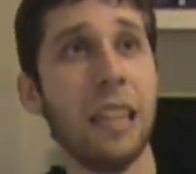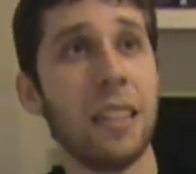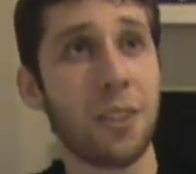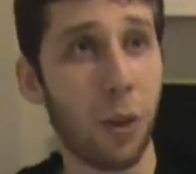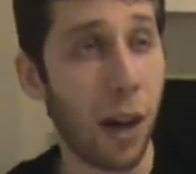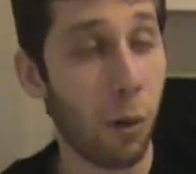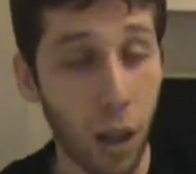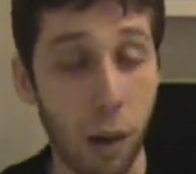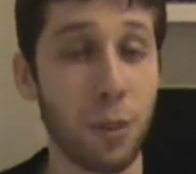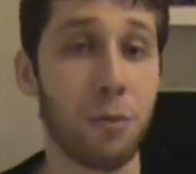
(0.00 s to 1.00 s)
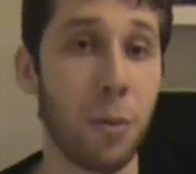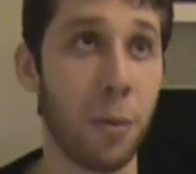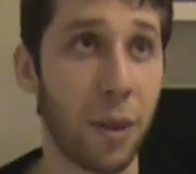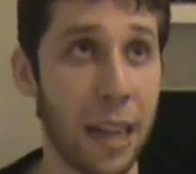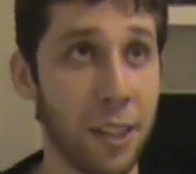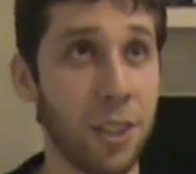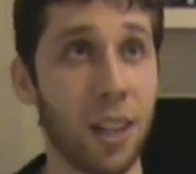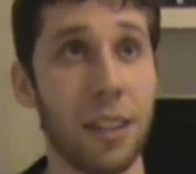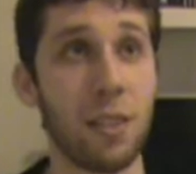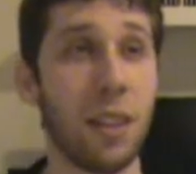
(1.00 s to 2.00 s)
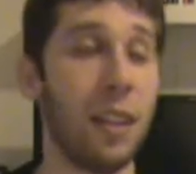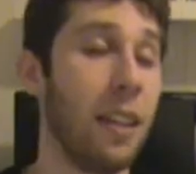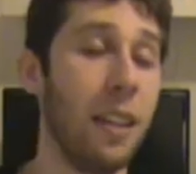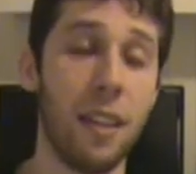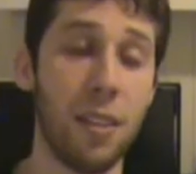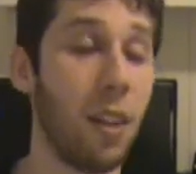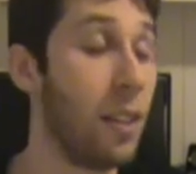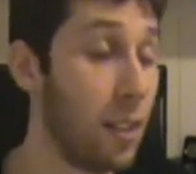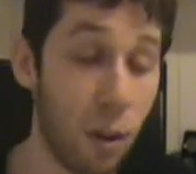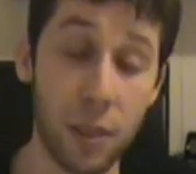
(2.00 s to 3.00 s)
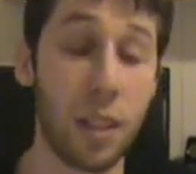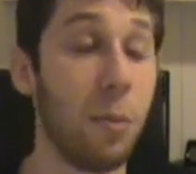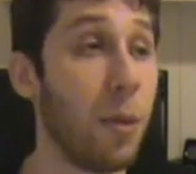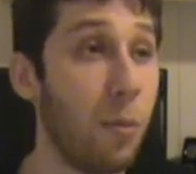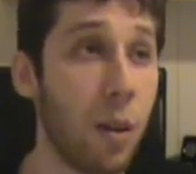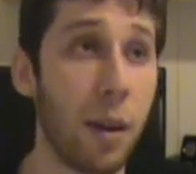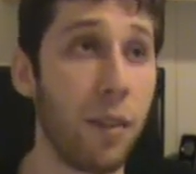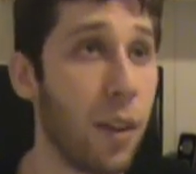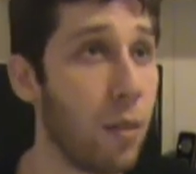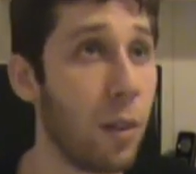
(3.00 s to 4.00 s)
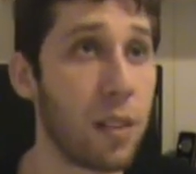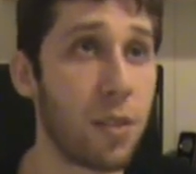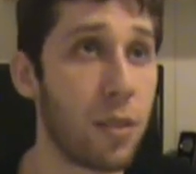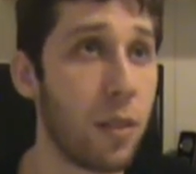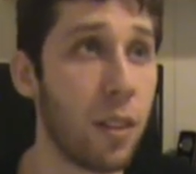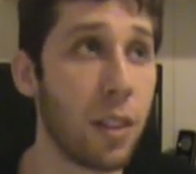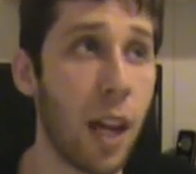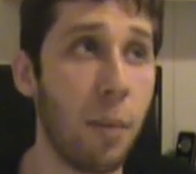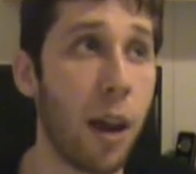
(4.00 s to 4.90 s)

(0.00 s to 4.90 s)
So I will always remember Edge and he's always going to be one of my favorite wrestlers of all time.